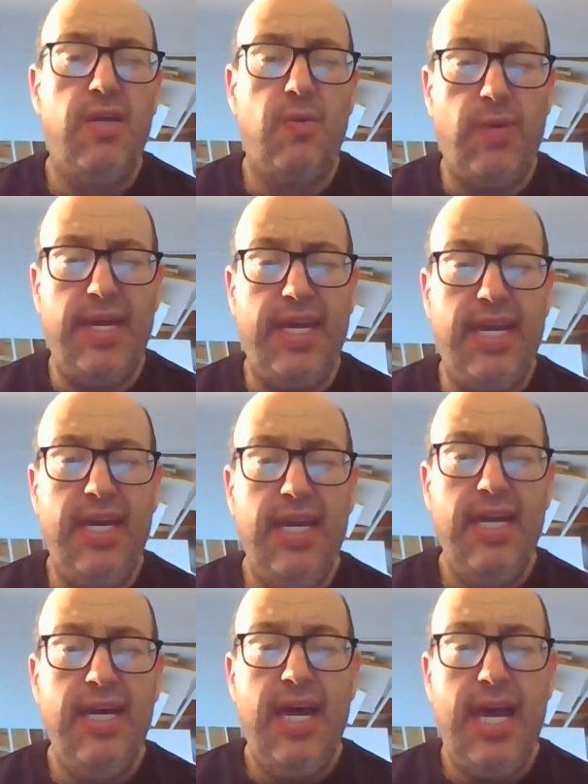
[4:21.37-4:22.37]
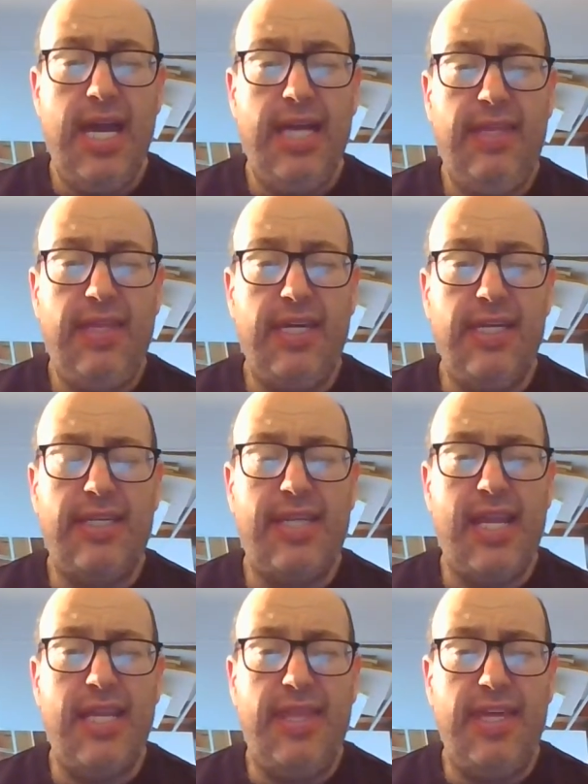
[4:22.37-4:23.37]
We, atheists
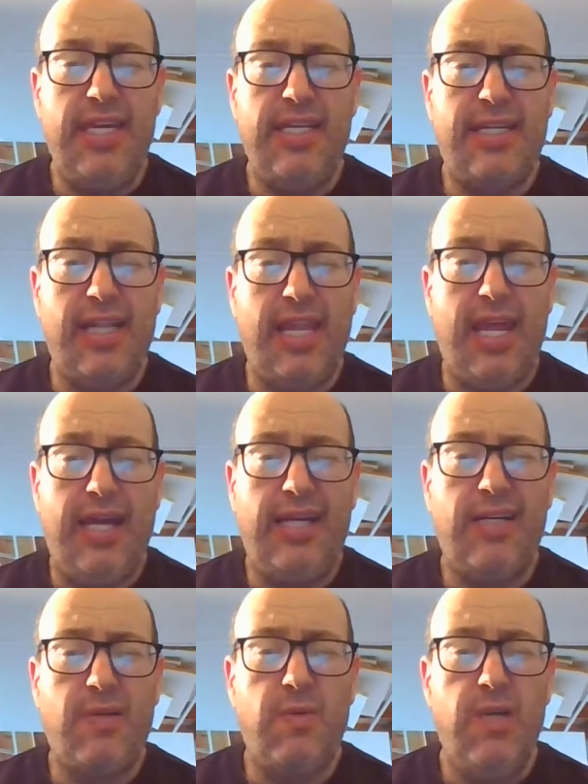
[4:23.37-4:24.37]
and theists alike,